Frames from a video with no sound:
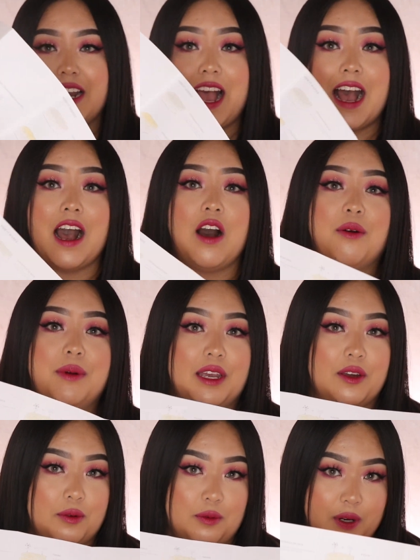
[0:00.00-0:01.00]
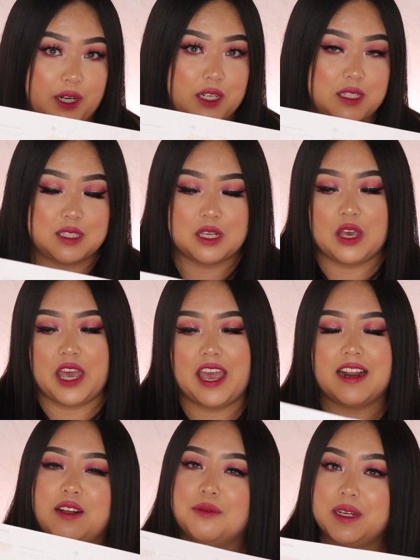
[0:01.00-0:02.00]
how it works.
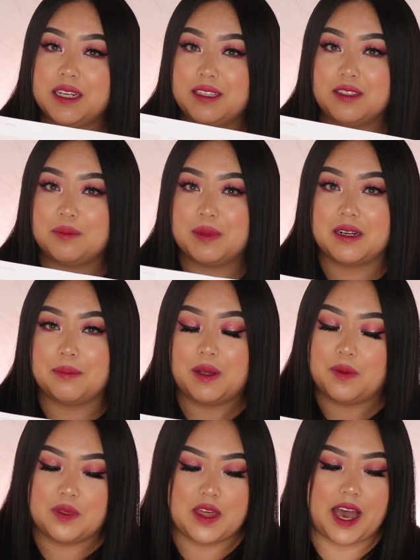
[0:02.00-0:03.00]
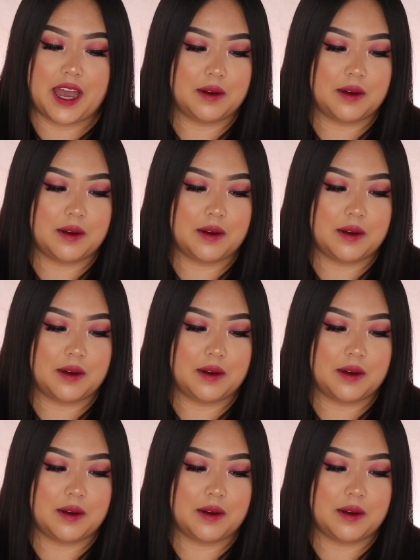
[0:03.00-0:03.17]
And I'll read a little bit about that.